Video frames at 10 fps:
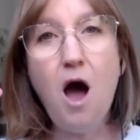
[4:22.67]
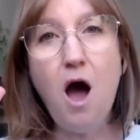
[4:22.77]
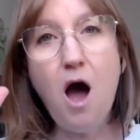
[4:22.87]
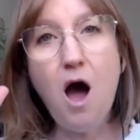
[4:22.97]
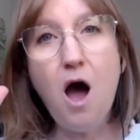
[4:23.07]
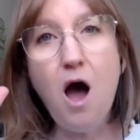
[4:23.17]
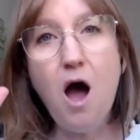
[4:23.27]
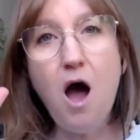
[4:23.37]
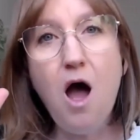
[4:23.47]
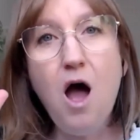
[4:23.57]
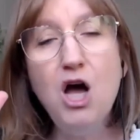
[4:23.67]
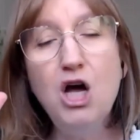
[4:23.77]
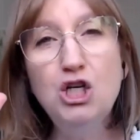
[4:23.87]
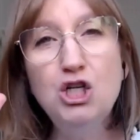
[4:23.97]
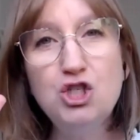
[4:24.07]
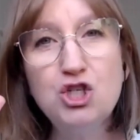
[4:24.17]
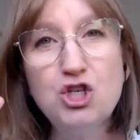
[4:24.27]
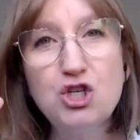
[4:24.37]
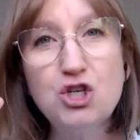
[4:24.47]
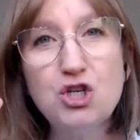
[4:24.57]
ah,
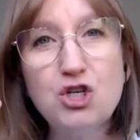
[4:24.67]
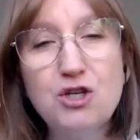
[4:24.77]
ch.